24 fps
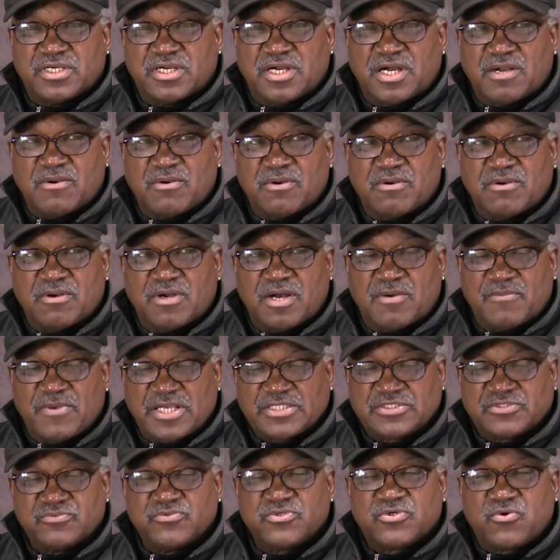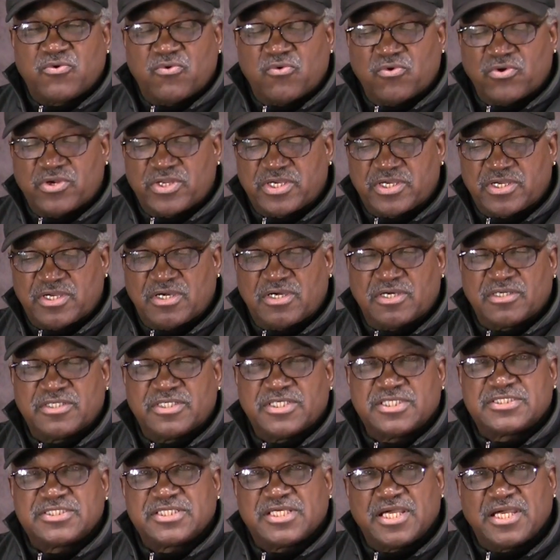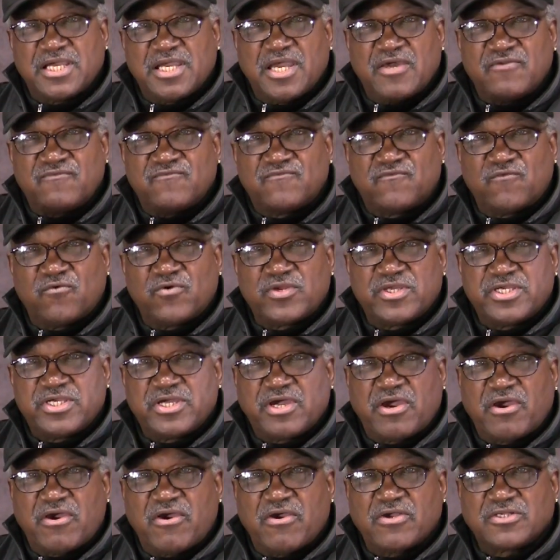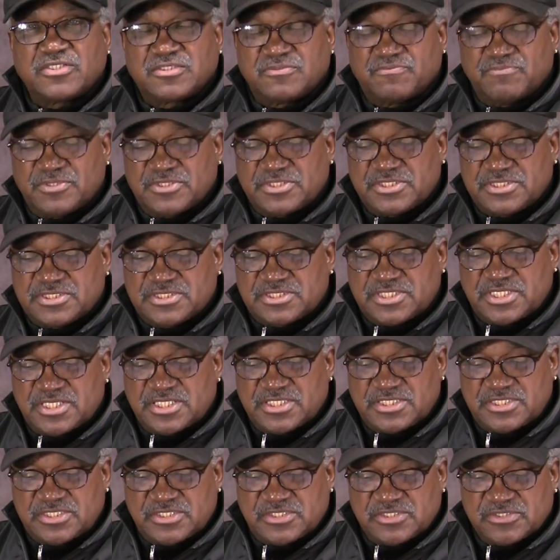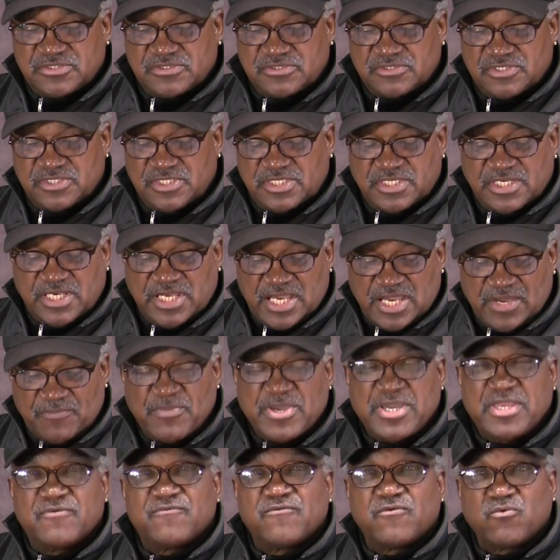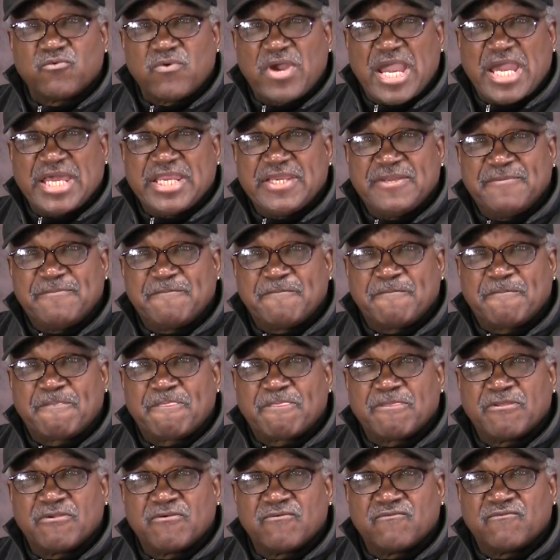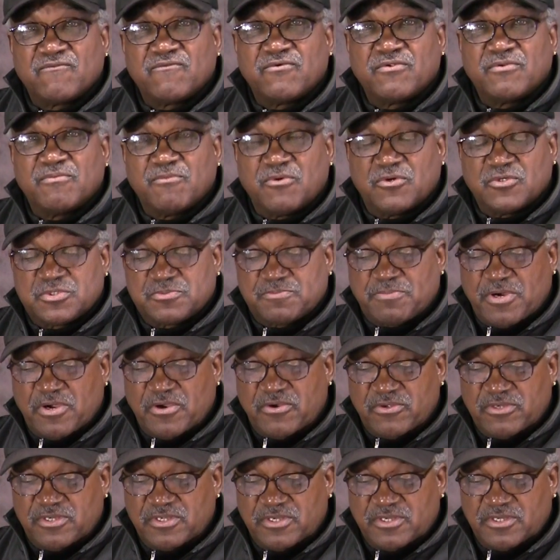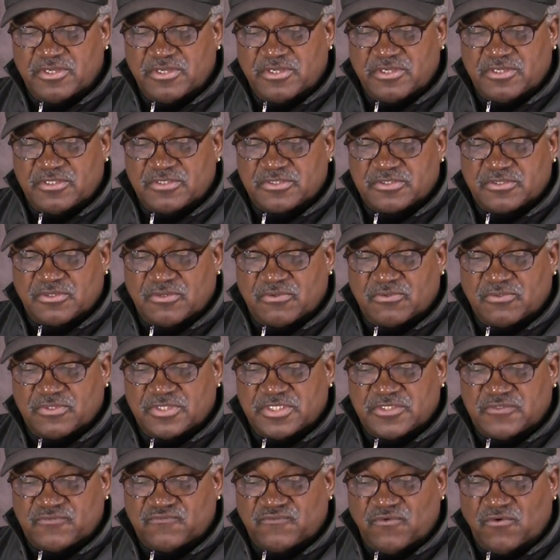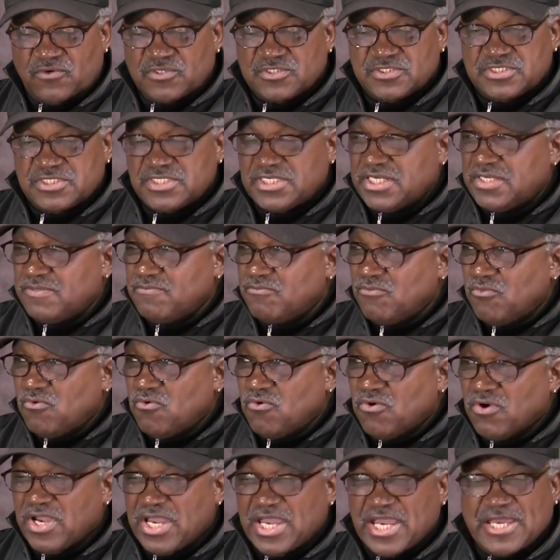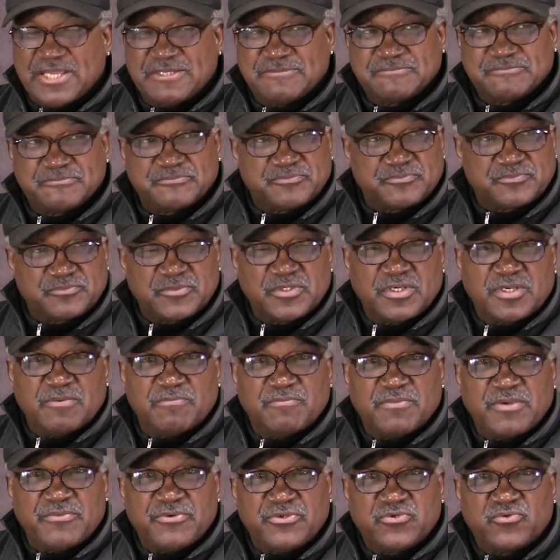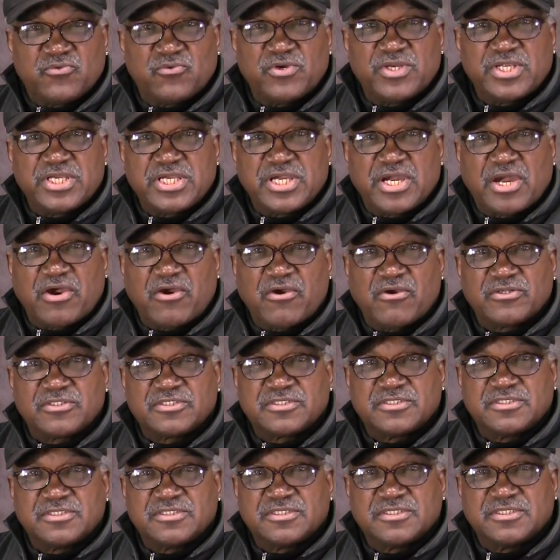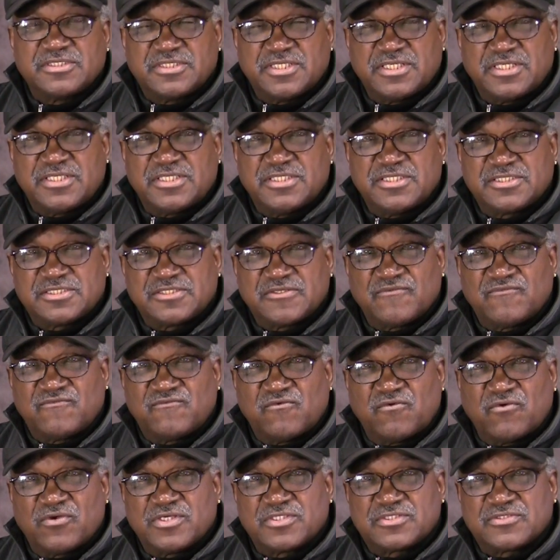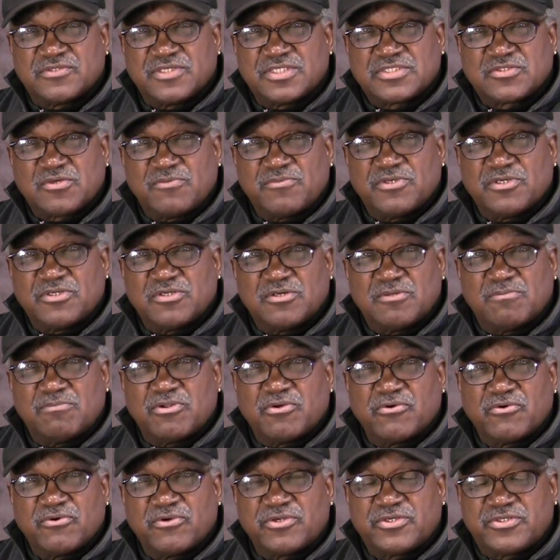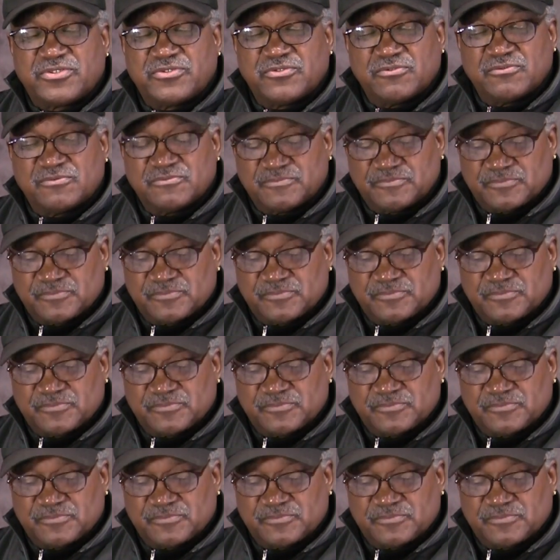I'm actually recording on this at 40 yards, but this thing's here, I made it for ratting for the most part. So it's focused in more at maybe 20 yards than it is at 40, so that's going to be a little blurred too.